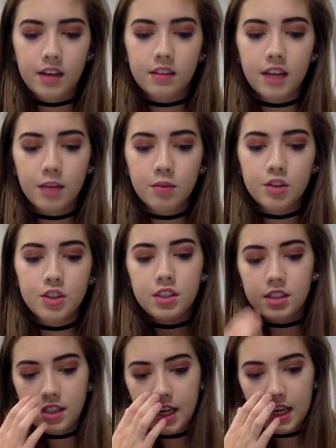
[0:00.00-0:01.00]
then when
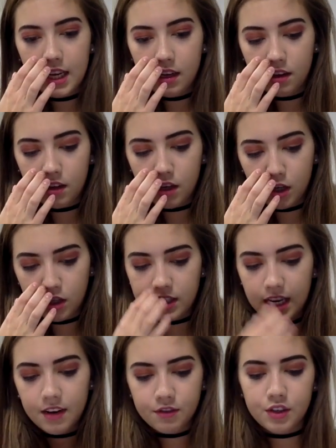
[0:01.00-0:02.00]
she's saying
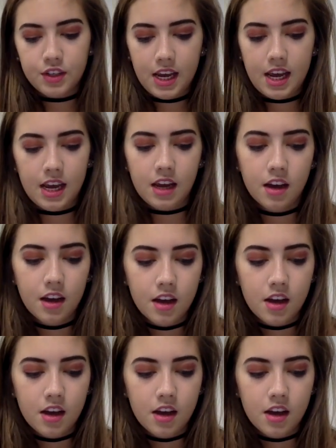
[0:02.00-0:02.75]
day after day,